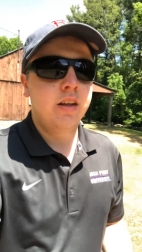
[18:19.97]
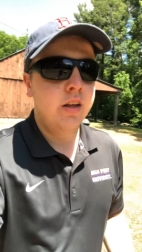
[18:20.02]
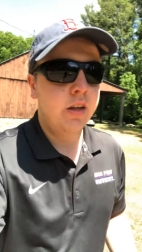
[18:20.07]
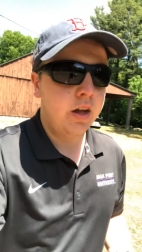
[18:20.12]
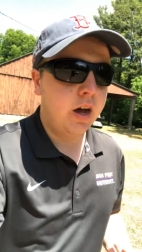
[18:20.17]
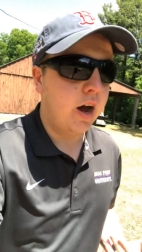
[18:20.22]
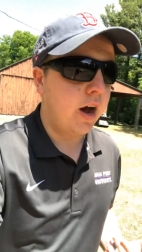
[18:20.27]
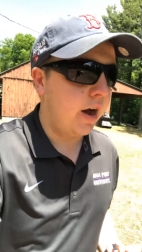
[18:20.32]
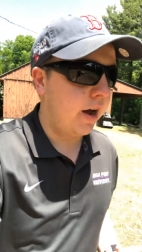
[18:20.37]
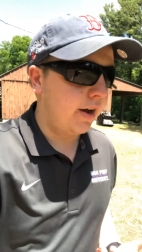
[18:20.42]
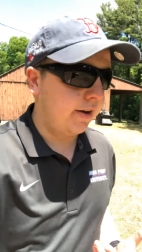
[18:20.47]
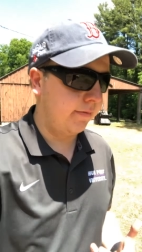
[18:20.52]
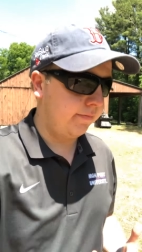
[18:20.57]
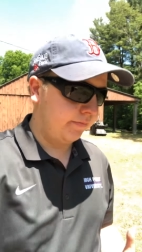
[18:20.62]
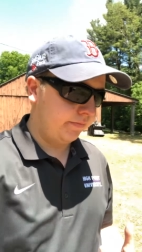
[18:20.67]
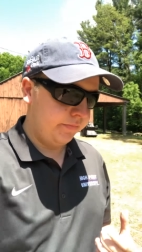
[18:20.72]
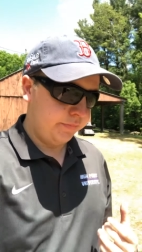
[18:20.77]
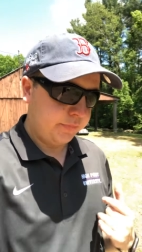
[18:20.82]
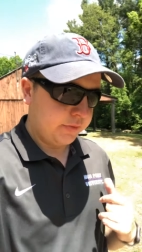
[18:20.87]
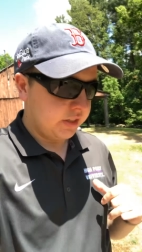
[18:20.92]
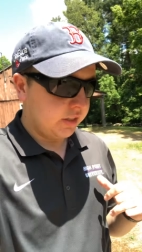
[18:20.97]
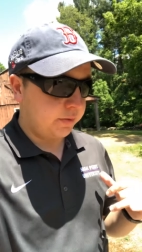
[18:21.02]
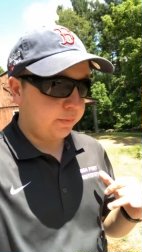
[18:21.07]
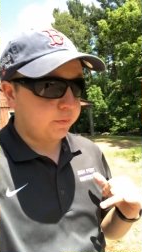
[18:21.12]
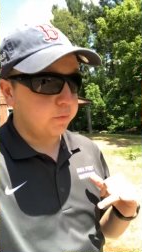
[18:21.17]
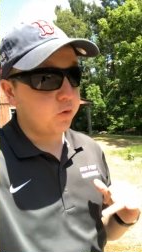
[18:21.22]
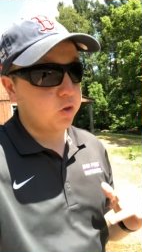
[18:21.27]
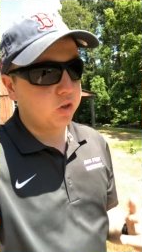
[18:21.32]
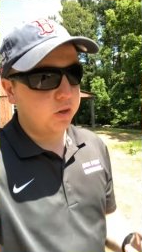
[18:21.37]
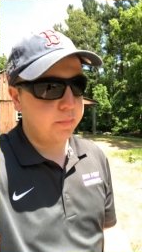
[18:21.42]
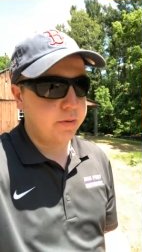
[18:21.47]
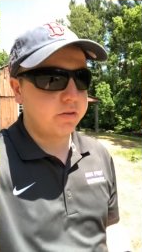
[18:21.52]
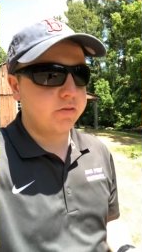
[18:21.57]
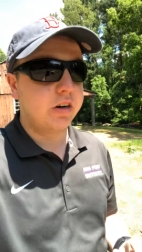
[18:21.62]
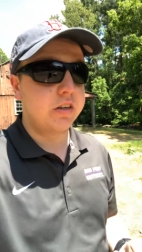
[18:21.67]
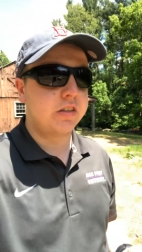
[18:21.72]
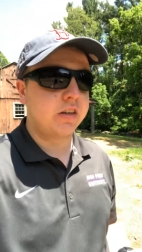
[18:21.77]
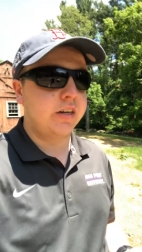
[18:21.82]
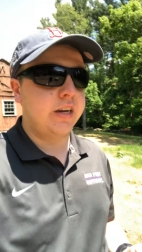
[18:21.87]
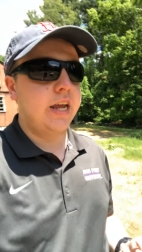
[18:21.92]
Um, it's really been
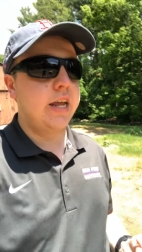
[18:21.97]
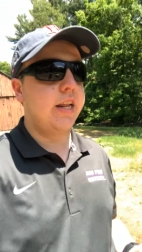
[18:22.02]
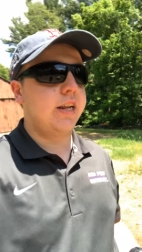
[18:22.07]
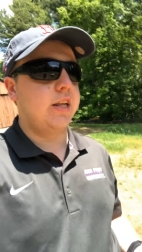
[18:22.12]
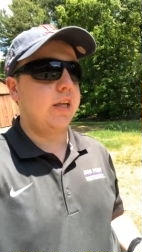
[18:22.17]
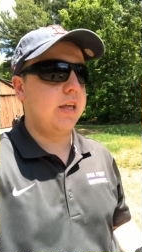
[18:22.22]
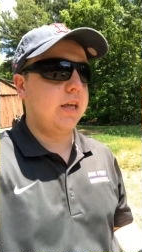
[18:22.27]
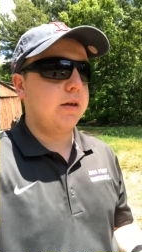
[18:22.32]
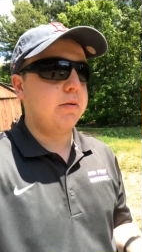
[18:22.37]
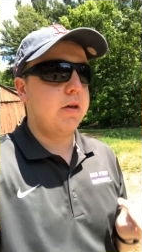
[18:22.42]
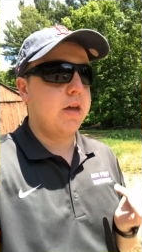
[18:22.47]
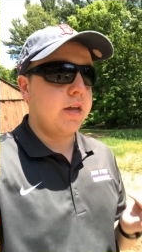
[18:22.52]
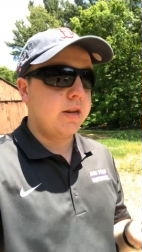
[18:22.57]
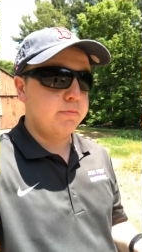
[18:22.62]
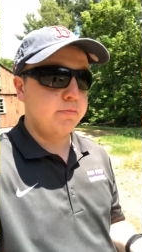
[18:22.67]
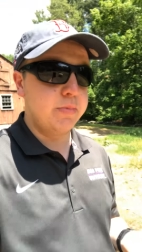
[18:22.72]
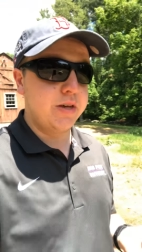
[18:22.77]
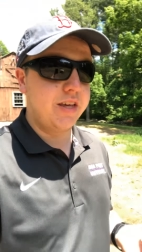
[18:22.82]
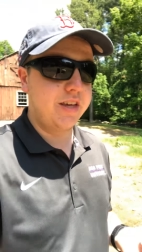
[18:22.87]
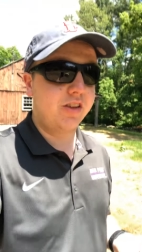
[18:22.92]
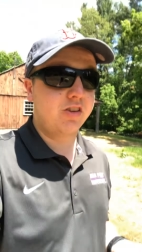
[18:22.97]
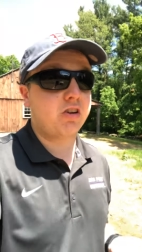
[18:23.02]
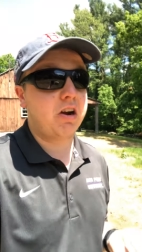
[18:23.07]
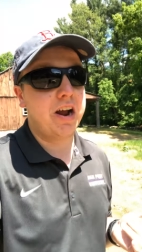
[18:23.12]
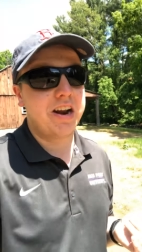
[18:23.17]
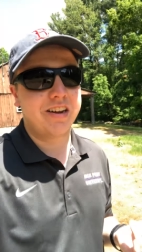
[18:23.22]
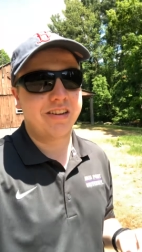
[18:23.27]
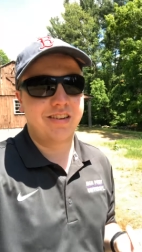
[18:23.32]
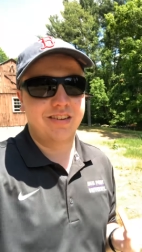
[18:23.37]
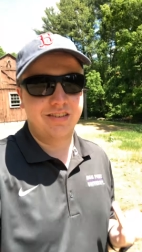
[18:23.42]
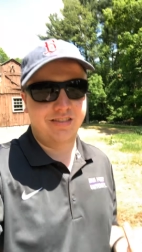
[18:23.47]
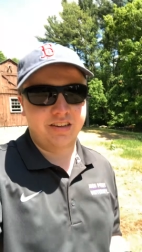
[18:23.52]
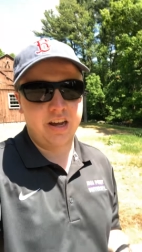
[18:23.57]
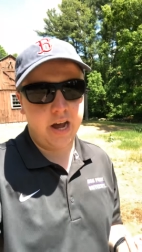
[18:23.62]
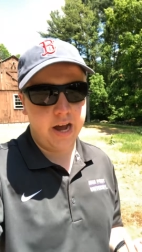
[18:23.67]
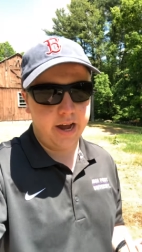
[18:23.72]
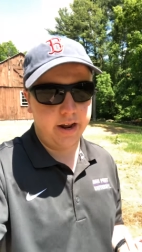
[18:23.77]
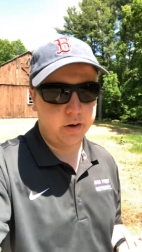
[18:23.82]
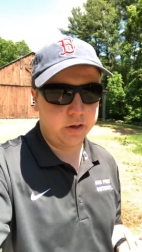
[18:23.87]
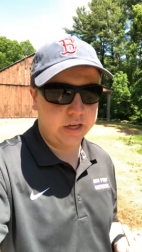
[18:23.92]
resonating in me, trying to
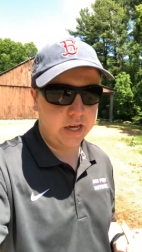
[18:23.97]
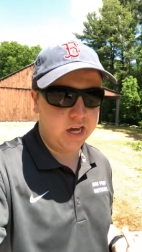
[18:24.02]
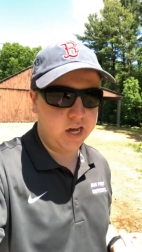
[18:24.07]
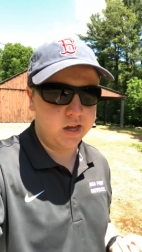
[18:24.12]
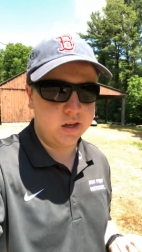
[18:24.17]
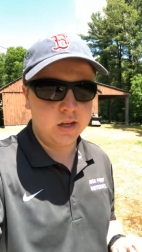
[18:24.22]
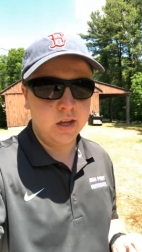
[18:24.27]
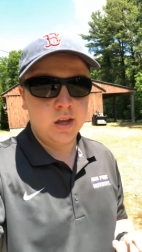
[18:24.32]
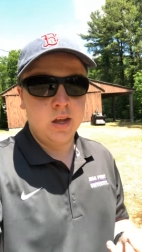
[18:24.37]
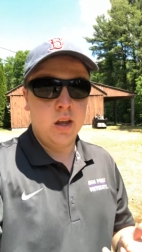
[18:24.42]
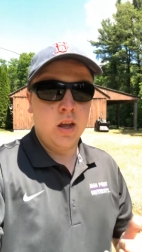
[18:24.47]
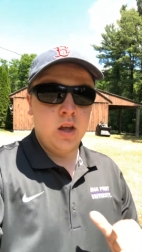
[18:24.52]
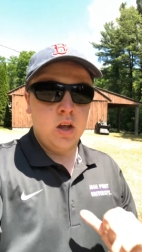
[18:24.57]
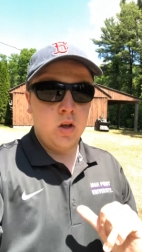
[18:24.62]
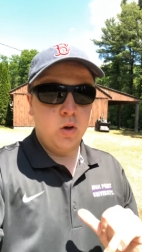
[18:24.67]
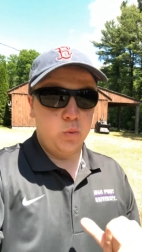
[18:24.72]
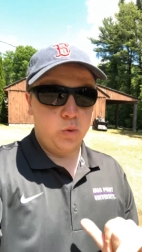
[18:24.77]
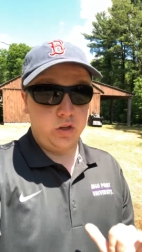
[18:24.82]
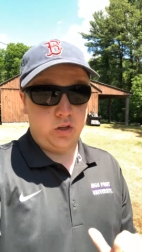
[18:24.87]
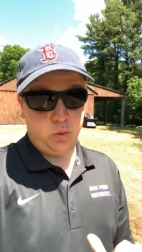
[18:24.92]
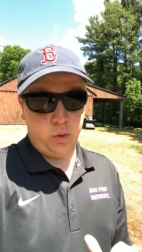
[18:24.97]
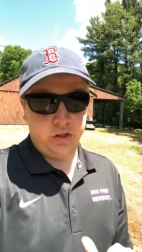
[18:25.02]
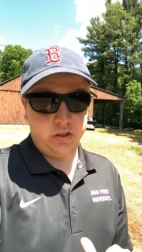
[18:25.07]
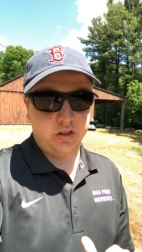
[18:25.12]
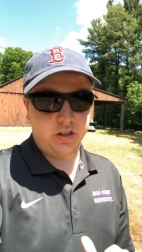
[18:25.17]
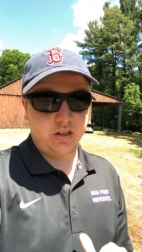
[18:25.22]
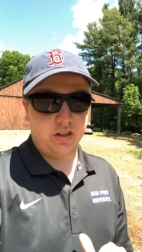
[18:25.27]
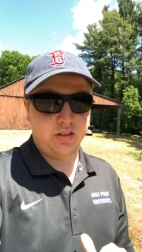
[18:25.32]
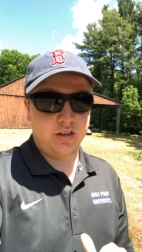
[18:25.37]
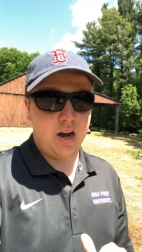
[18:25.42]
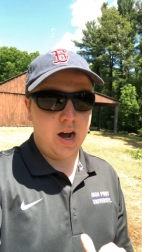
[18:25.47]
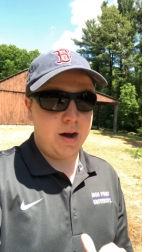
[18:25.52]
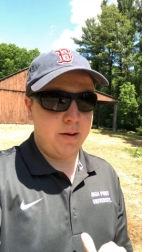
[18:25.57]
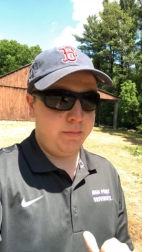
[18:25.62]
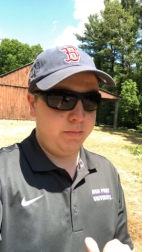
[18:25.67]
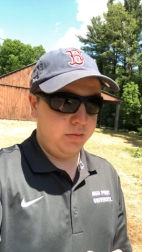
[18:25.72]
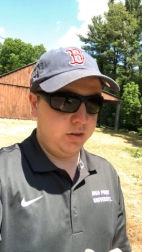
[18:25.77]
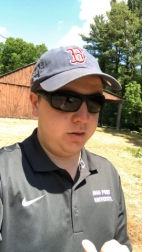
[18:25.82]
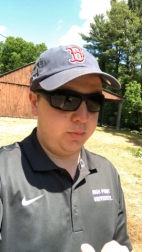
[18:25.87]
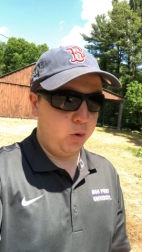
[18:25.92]
decide. Okay, which ones are the top
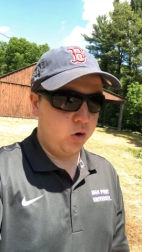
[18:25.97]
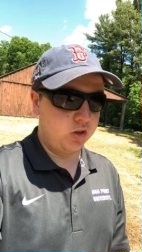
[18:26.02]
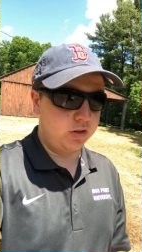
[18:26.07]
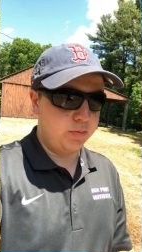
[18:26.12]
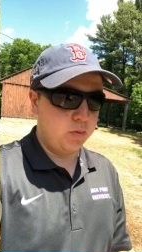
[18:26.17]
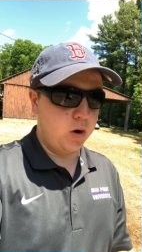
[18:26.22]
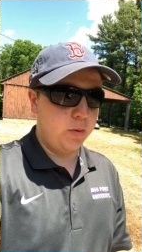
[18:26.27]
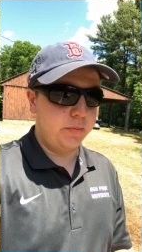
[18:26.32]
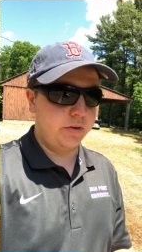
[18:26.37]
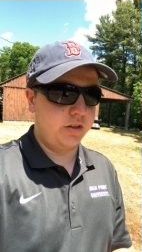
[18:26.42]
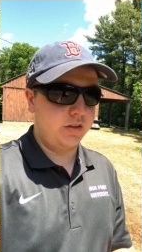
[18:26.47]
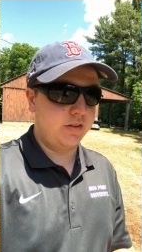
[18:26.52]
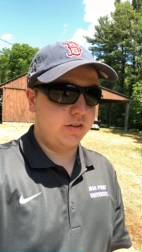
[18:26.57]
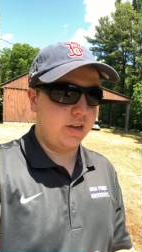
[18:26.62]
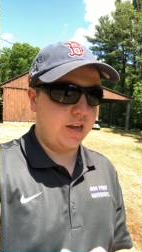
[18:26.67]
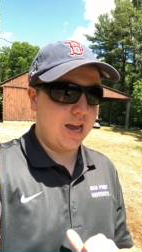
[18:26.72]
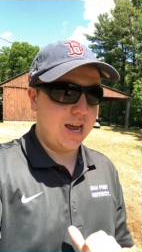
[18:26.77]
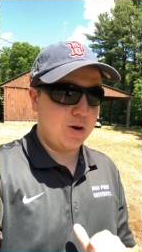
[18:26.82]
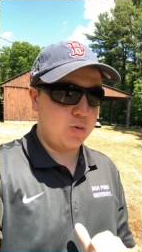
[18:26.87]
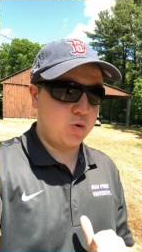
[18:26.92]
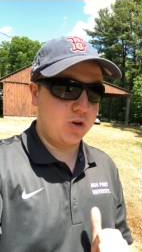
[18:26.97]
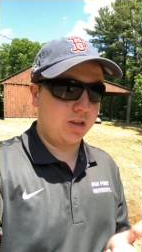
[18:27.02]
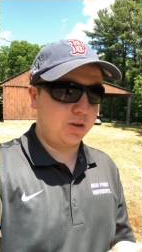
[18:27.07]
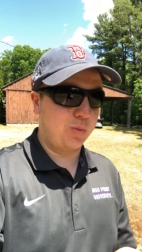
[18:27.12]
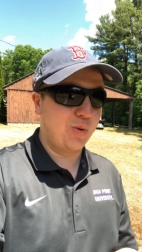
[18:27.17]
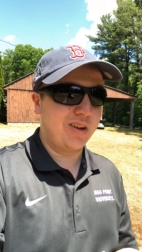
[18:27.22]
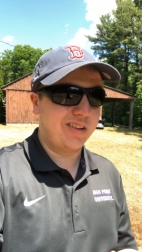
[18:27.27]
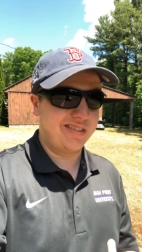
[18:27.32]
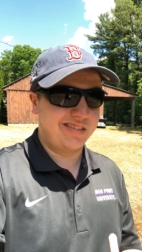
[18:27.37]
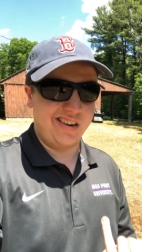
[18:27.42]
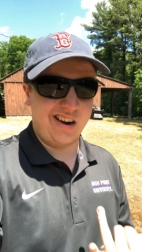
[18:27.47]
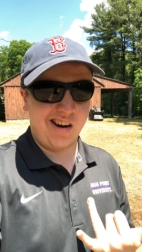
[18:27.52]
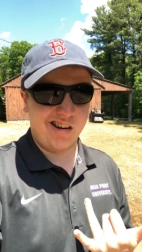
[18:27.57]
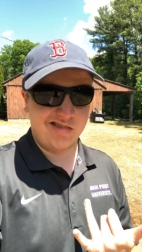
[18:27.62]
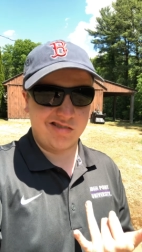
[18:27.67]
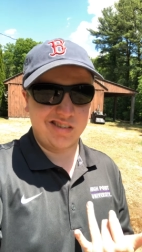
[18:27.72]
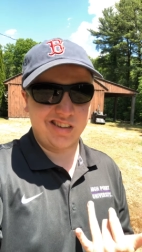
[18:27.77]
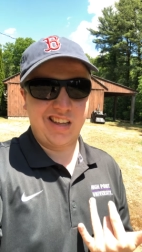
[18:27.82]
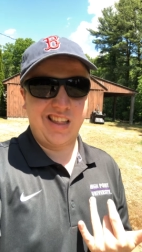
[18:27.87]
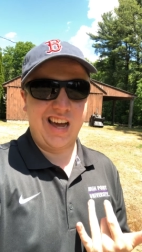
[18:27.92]
sports moments and which ones
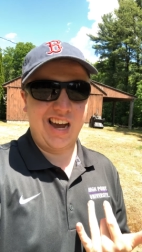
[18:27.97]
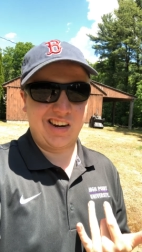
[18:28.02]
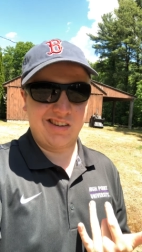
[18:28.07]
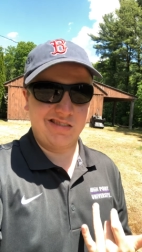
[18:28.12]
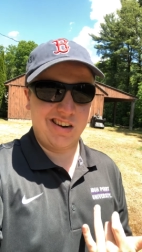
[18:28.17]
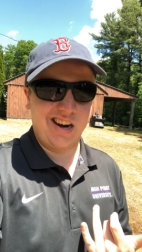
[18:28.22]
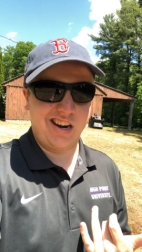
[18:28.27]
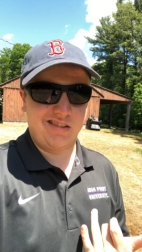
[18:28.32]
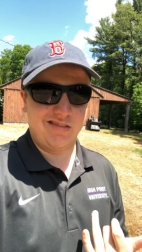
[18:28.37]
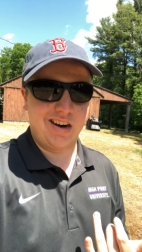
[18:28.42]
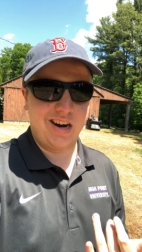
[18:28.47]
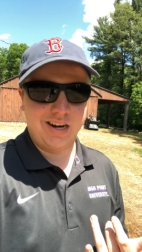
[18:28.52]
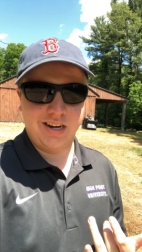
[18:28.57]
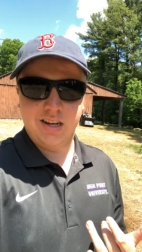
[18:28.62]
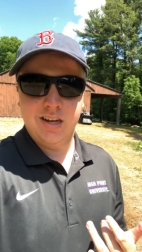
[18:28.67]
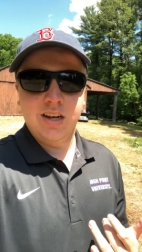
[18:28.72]
aren't really that great, right?